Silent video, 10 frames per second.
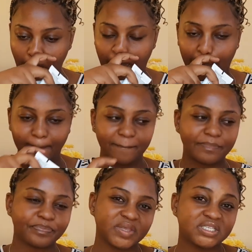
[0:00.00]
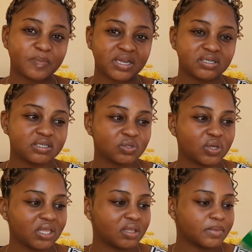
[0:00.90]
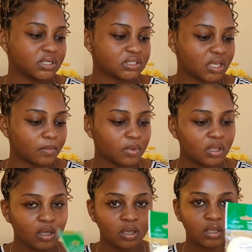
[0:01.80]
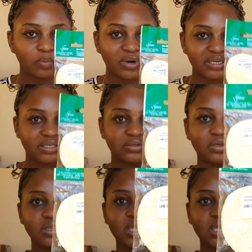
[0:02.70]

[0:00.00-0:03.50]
um, sponges, you get them at the skin. Prices on